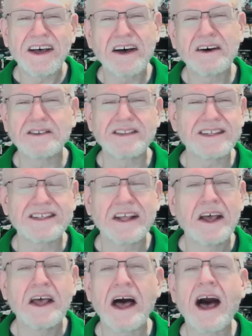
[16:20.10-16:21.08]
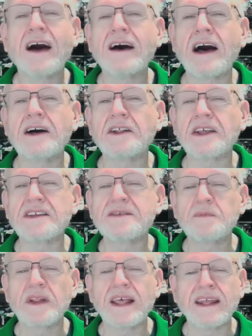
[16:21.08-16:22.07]
oh, just I'll
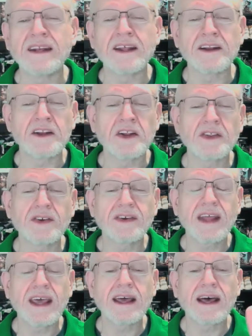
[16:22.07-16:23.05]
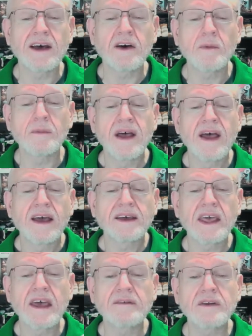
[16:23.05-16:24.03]
explain on another day, I hope.
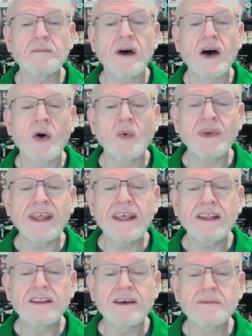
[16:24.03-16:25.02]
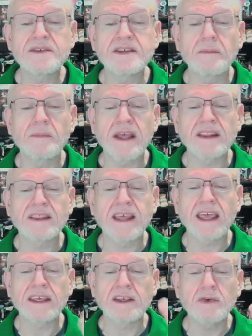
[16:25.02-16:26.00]
Kevin Mahoney, thumbs up and
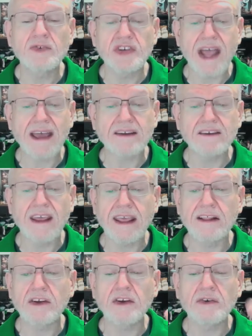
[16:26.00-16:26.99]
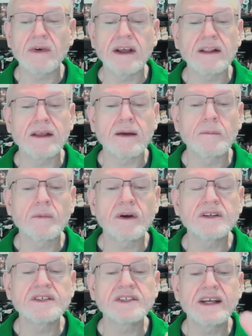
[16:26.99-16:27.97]
thank you. Jack Taylor, greatly
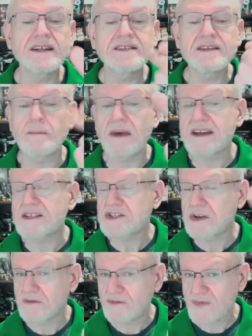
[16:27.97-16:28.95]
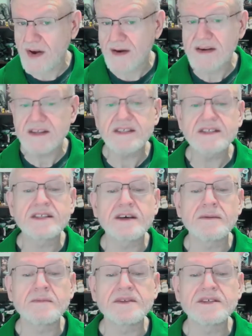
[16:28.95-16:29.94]
appreciated. Sebastian Ferris,
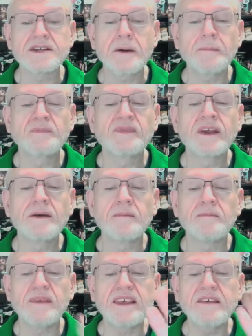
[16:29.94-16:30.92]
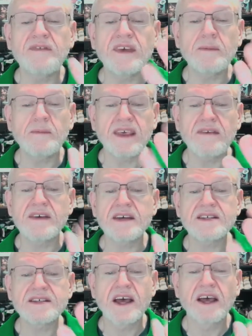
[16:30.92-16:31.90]
thumbs up. Beefy
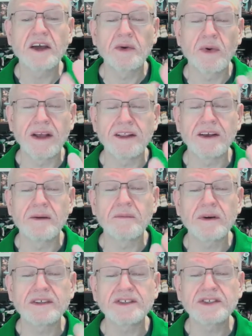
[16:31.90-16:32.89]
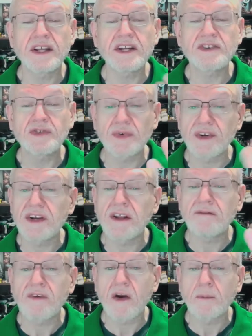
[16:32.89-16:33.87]
Beavis, greatly appreciated. Trinity
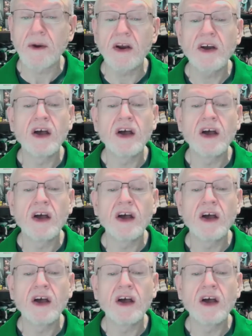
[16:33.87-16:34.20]
Farmer,